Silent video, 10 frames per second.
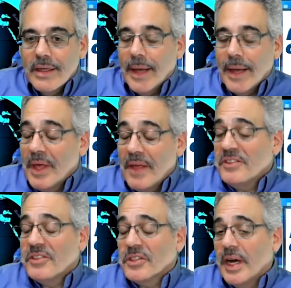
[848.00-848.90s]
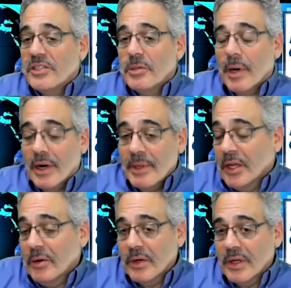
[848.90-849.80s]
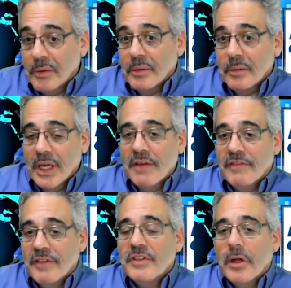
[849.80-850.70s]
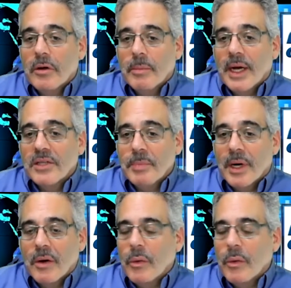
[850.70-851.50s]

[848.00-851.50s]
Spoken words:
And this is the crazy part. I mean, literally, we live 1,500 miles apart.